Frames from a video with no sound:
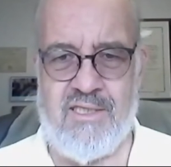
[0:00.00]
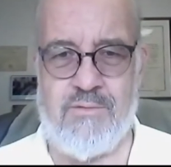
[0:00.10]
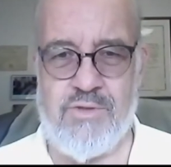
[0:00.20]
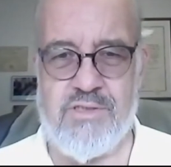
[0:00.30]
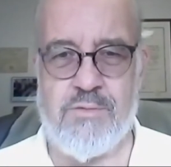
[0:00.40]

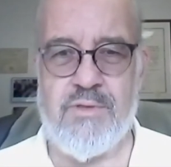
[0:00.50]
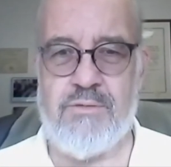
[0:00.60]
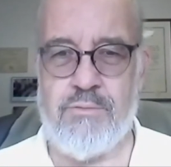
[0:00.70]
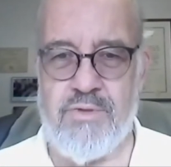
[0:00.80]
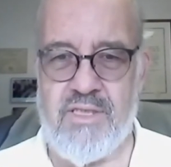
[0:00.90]
in which we
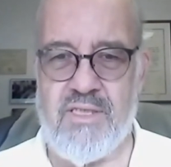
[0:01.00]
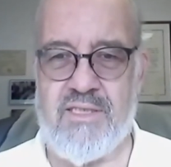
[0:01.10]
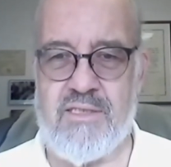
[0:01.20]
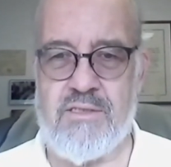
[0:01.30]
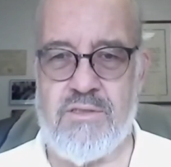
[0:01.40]

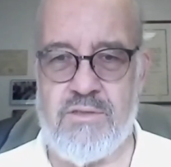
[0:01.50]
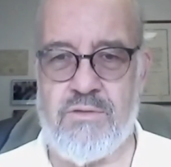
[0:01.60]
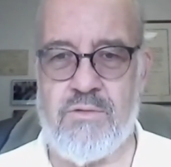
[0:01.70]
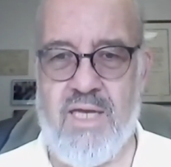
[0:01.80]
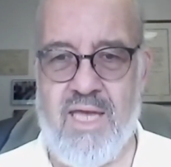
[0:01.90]
really
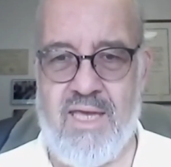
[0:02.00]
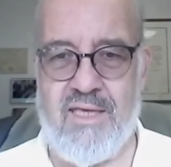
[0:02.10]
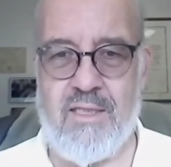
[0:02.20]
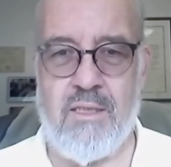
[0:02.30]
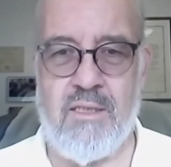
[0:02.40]
do
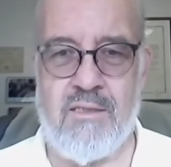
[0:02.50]
a